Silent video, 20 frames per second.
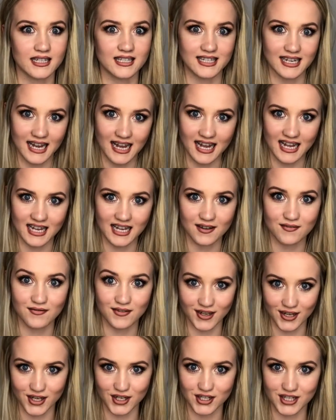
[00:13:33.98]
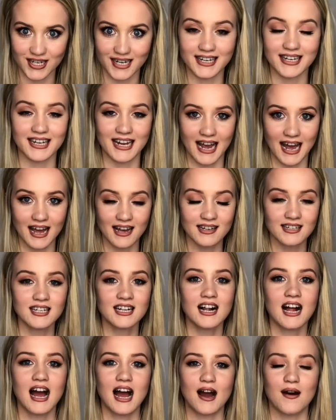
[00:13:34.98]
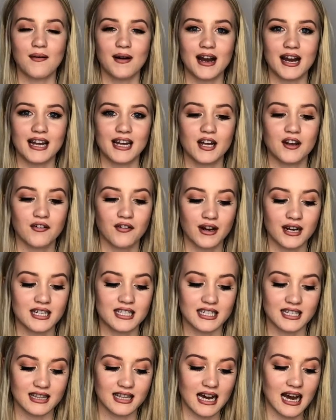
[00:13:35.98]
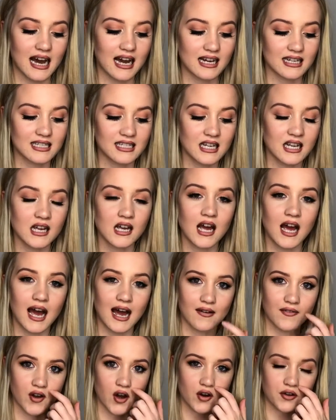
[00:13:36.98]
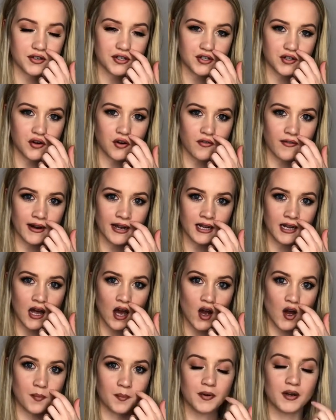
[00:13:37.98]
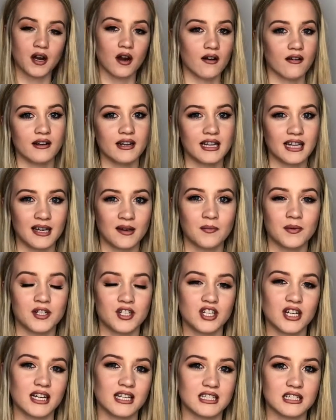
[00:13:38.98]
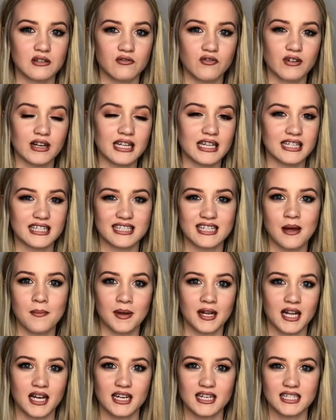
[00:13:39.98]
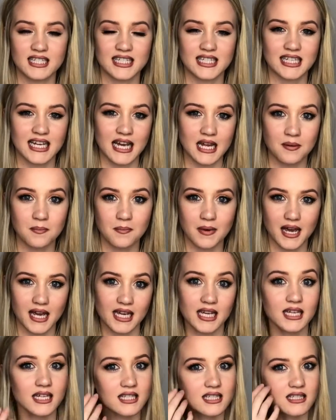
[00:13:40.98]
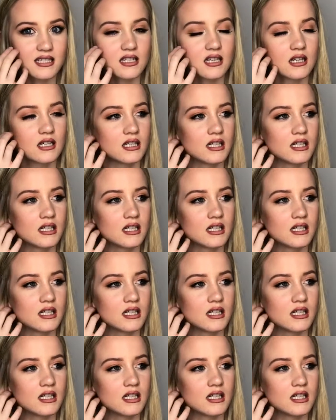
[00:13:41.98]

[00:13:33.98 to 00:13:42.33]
day version, yeah, how I created that, I've got a tutorial up currently which is really similar, skin base.